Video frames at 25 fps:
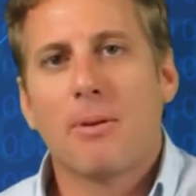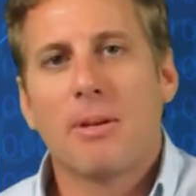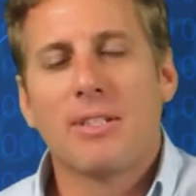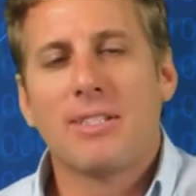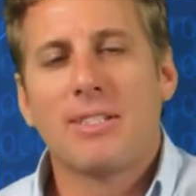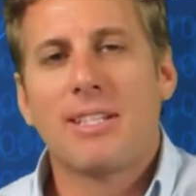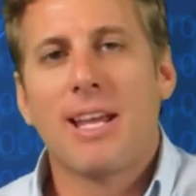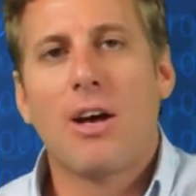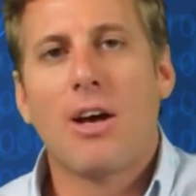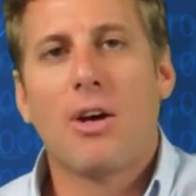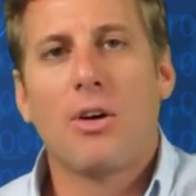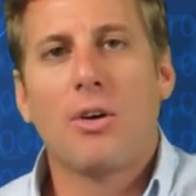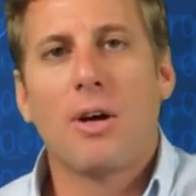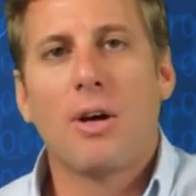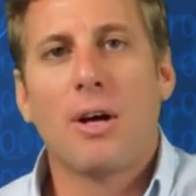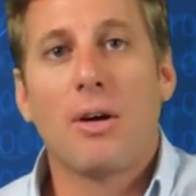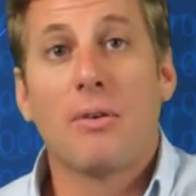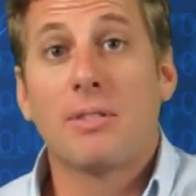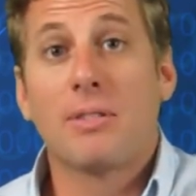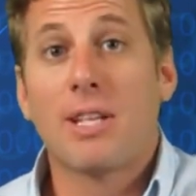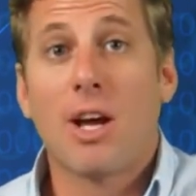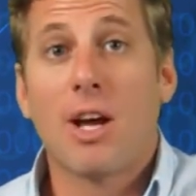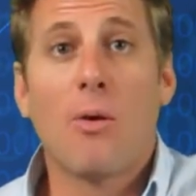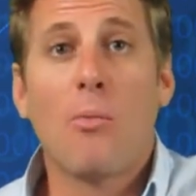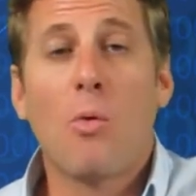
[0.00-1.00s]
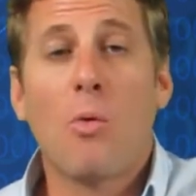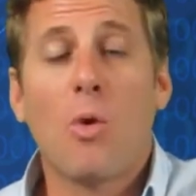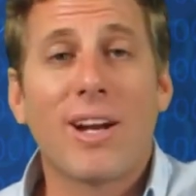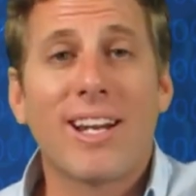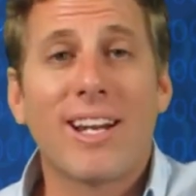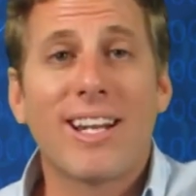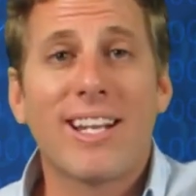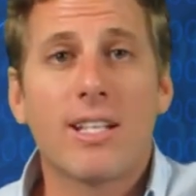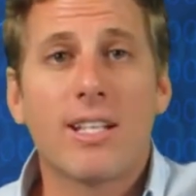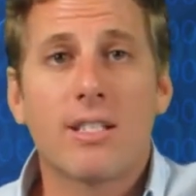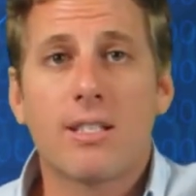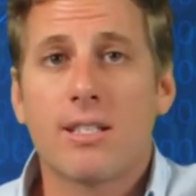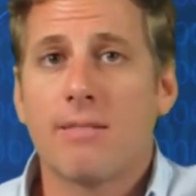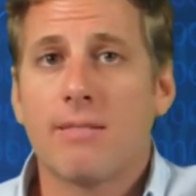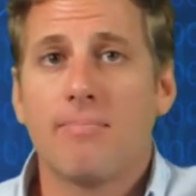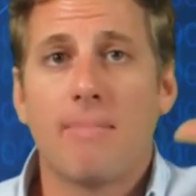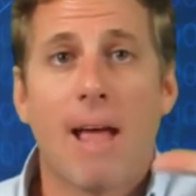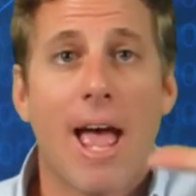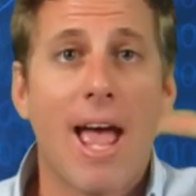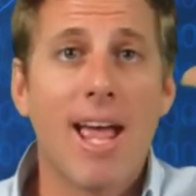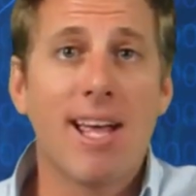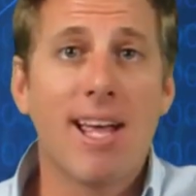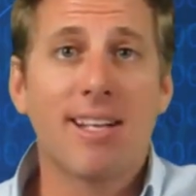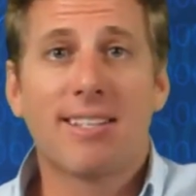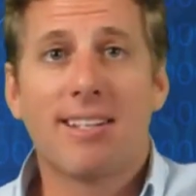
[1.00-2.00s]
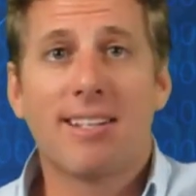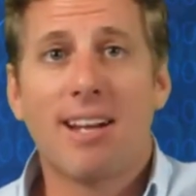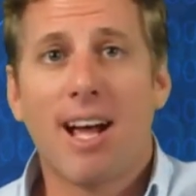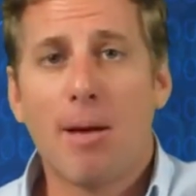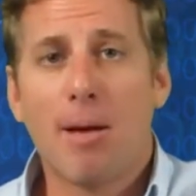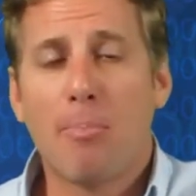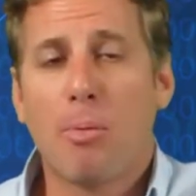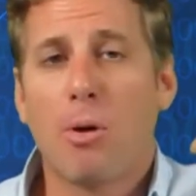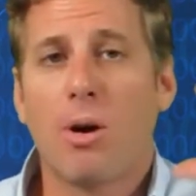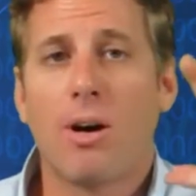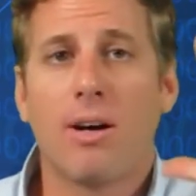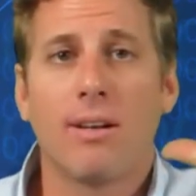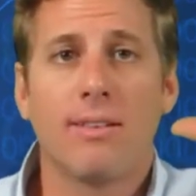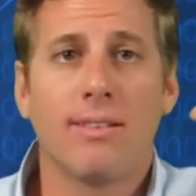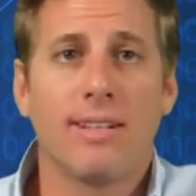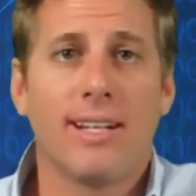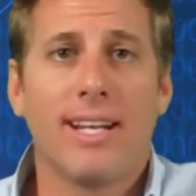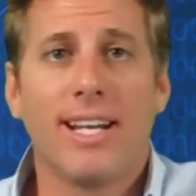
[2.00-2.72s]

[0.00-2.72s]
tell them what it is. Hey, it's an iPod.